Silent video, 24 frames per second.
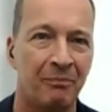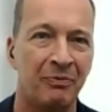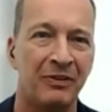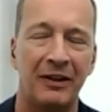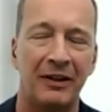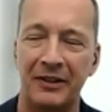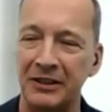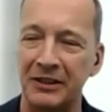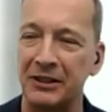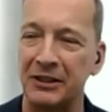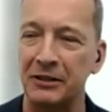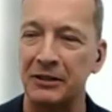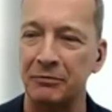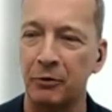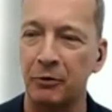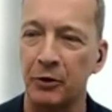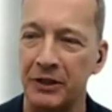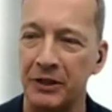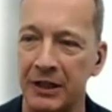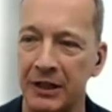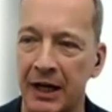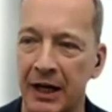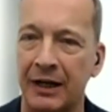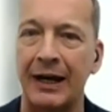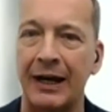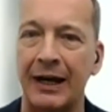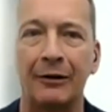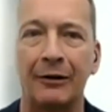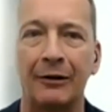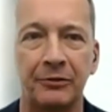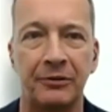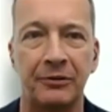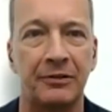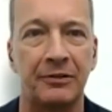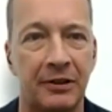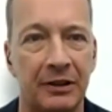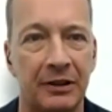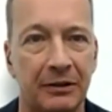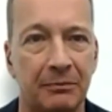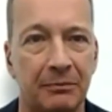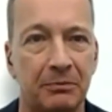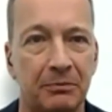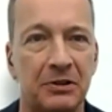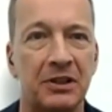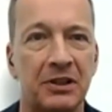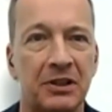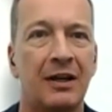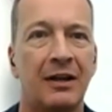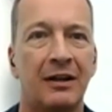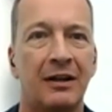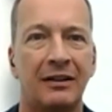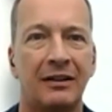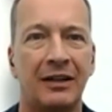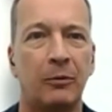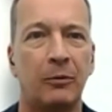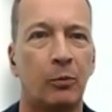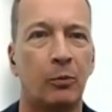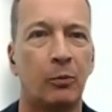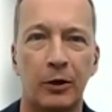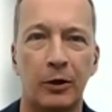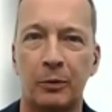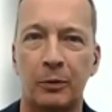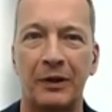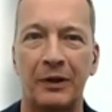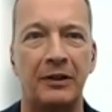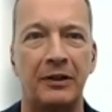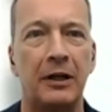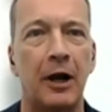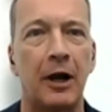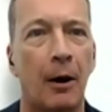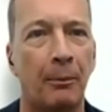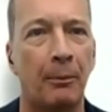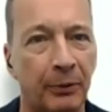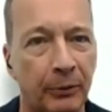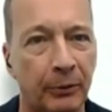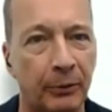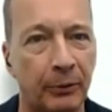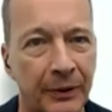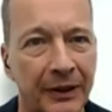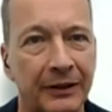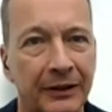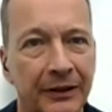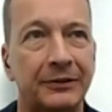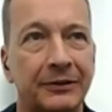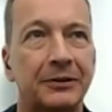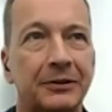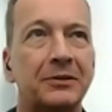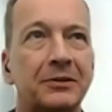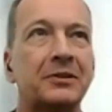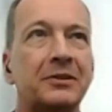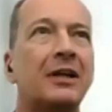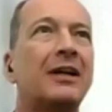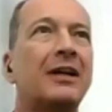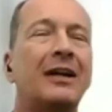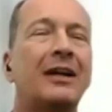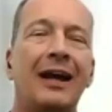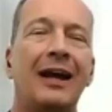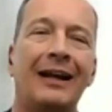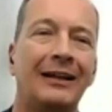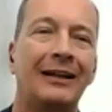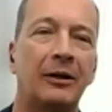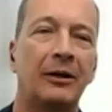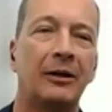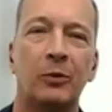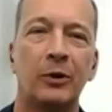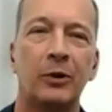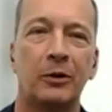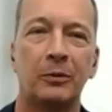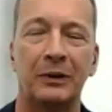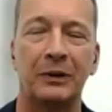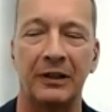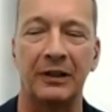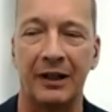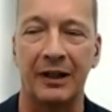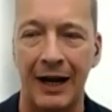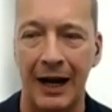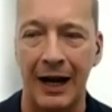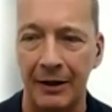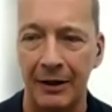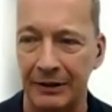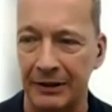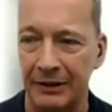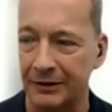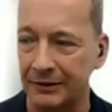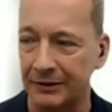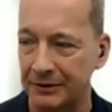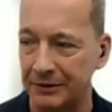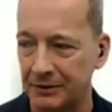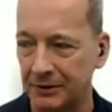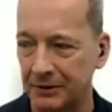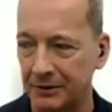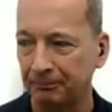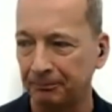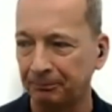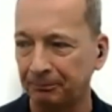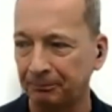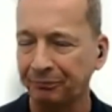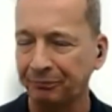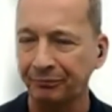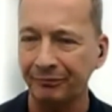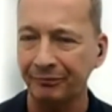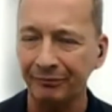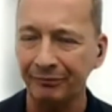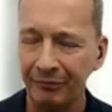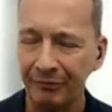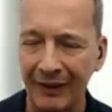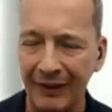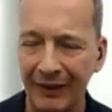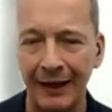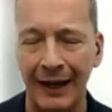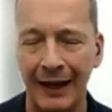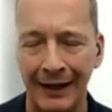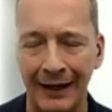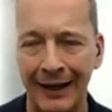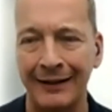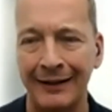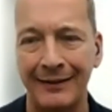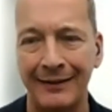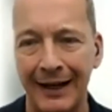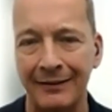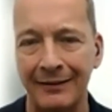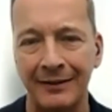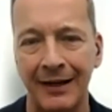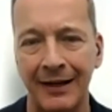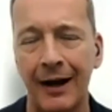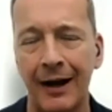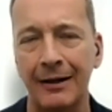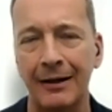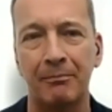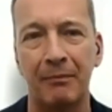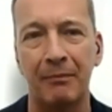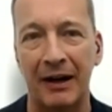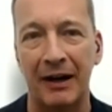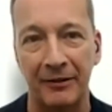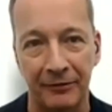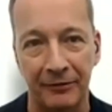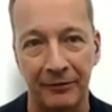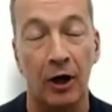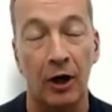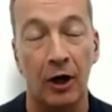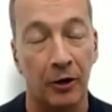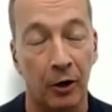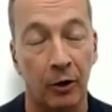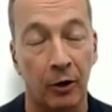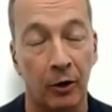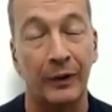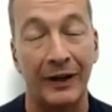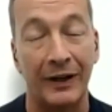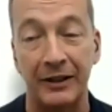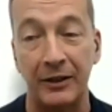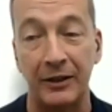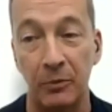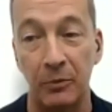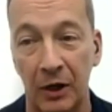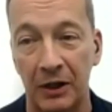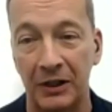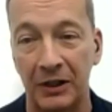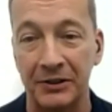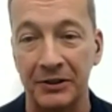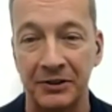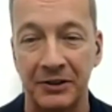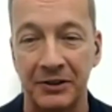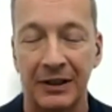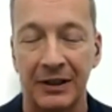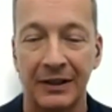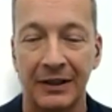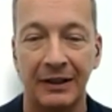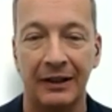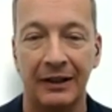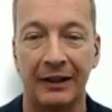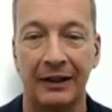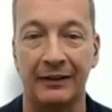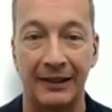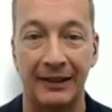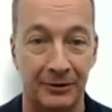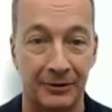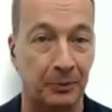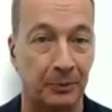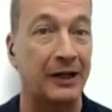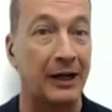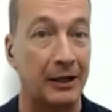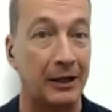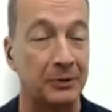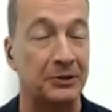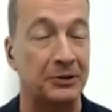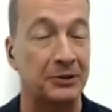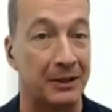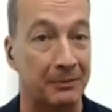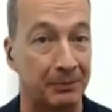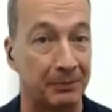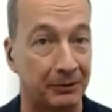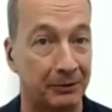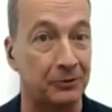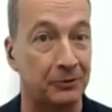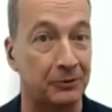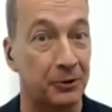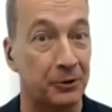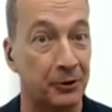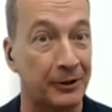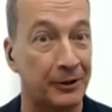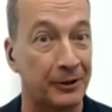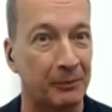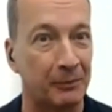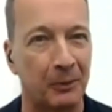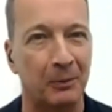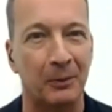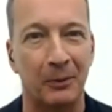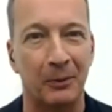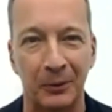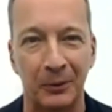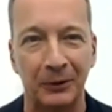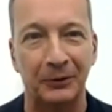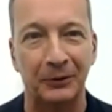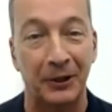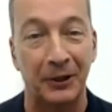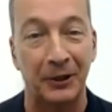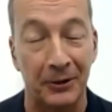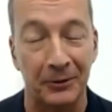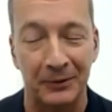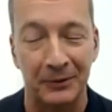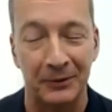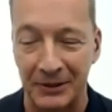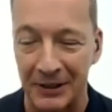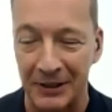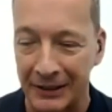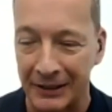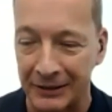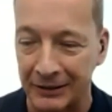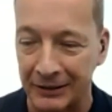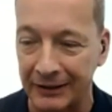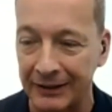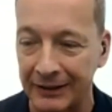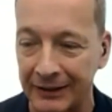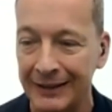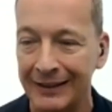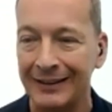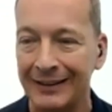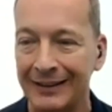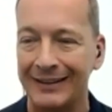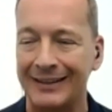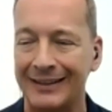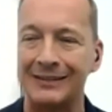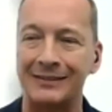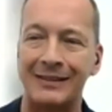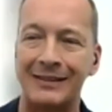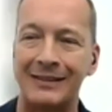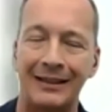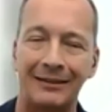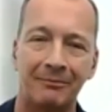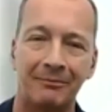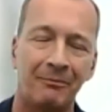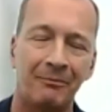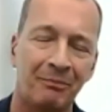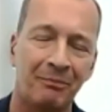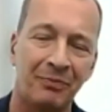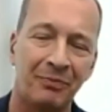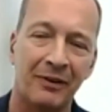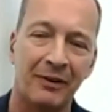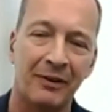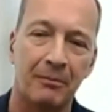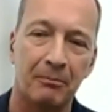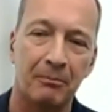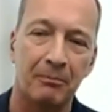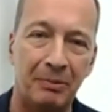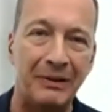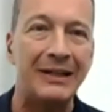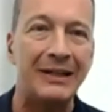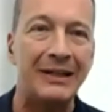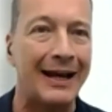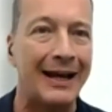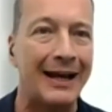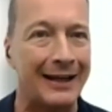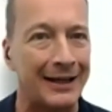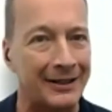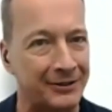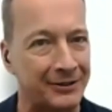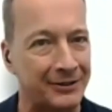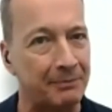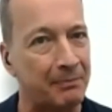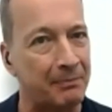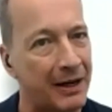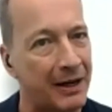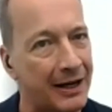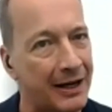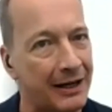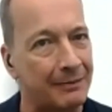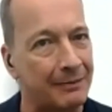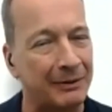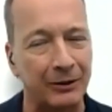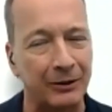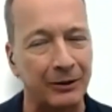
This is for the account teams that work with the operators and that work with the carriers. And at that time, my thought already was, and that's why I was able to join Mobile World Congress actually, is that, be that as it may, but